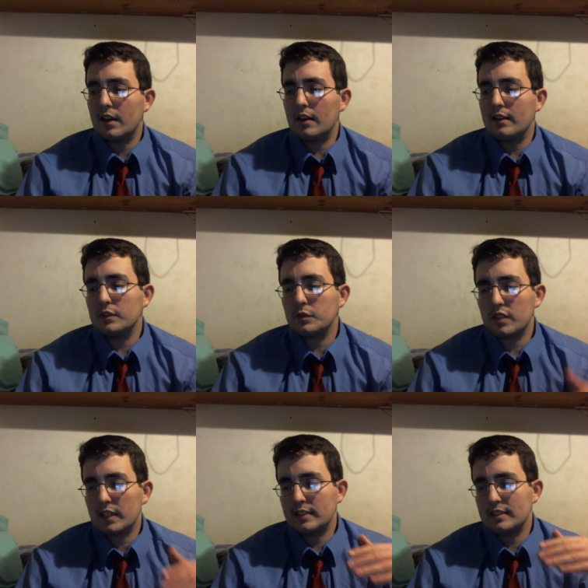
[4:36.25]
This was
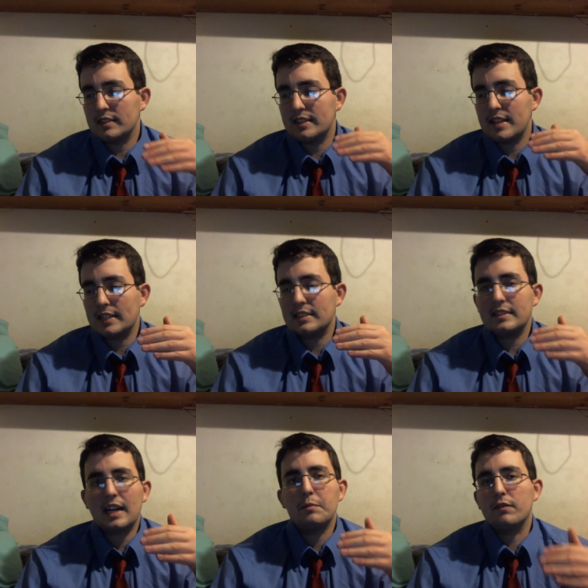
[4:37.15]
like this next
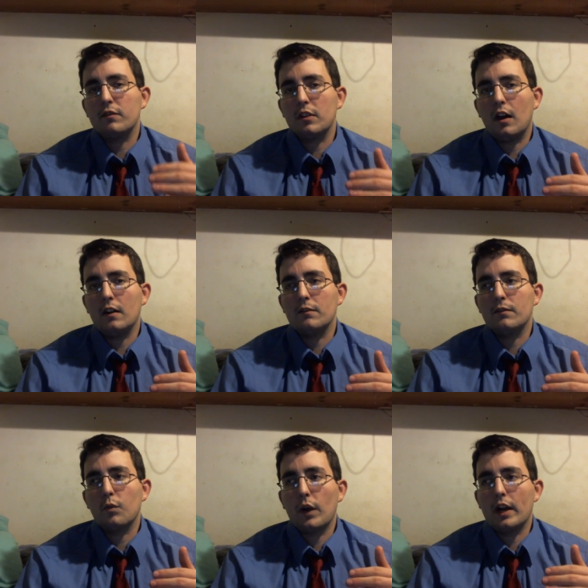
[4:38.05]
type of love
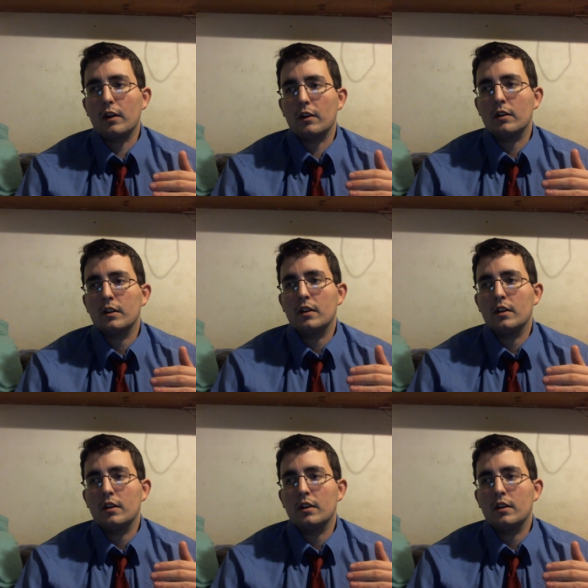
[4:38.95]
where,